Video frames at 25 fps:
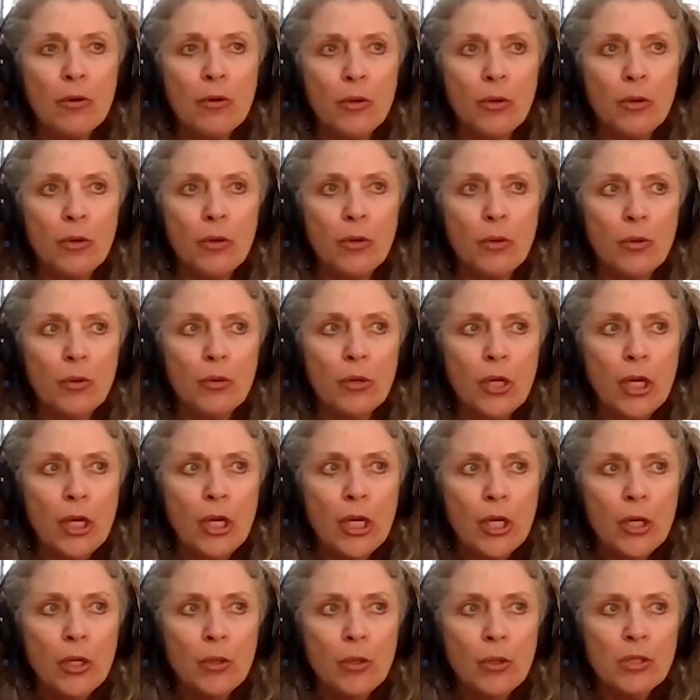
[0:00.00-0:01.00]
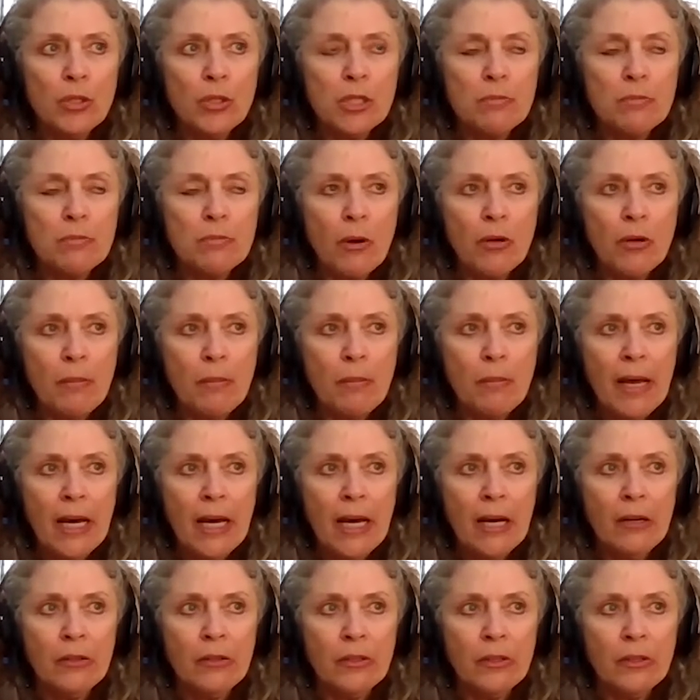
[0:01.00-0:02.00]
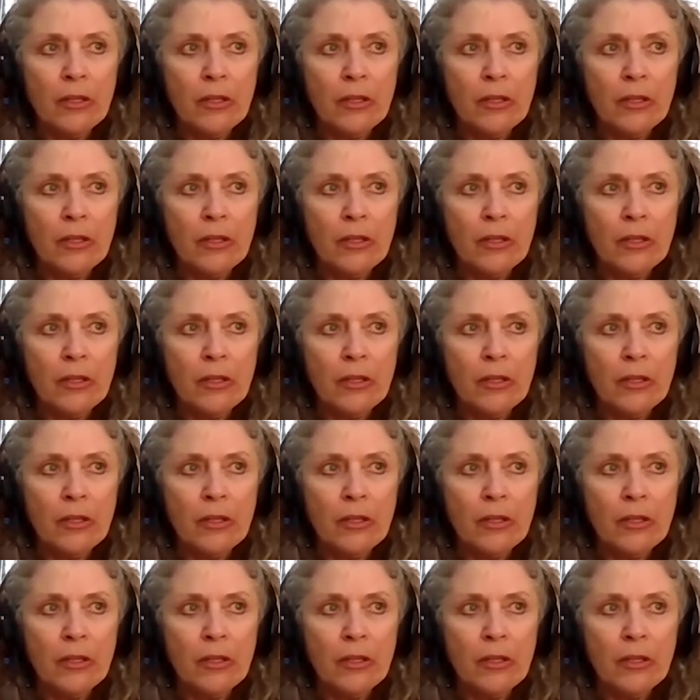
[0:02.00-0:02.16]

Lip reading: who spoke about